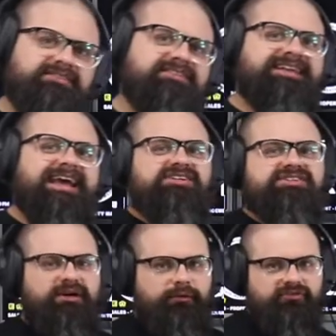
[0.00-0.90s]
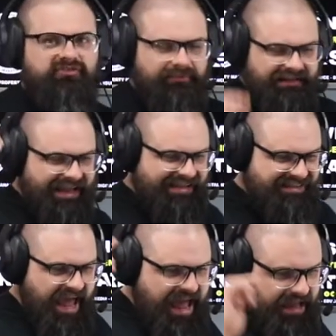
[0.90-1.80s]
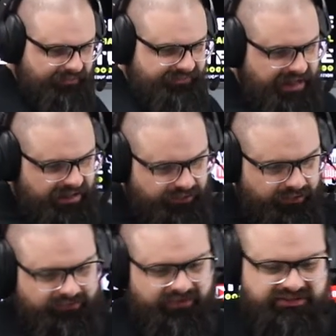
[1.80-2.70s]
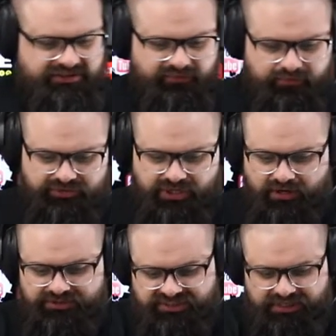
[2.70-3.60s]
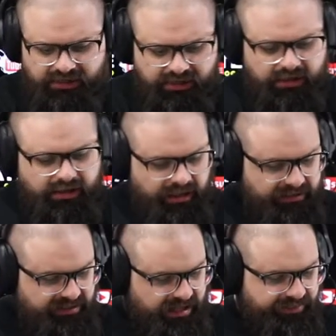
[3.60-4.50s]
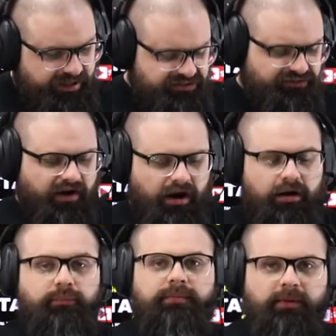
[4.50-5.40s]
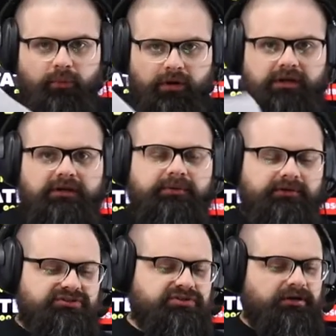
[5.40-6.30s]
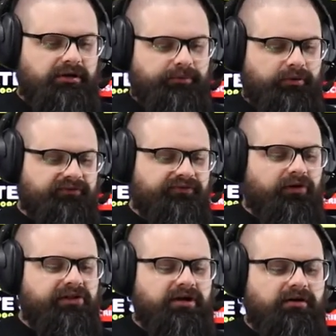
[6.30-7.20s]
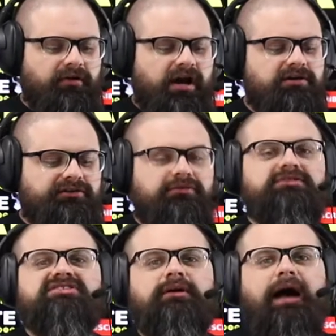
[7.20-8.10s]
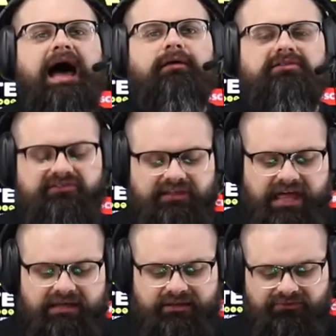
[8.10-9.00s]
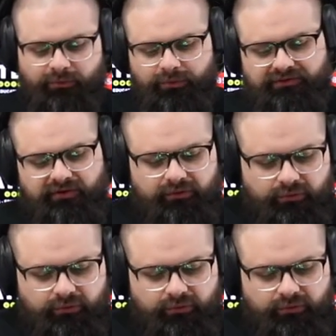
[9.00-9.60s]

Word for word: Today's show is from my guy Dan. Dan, you're an investor from Jersey, and uh, thus far we've been working to build you a portfolio. Right, you're doing so out of state. That's what we do.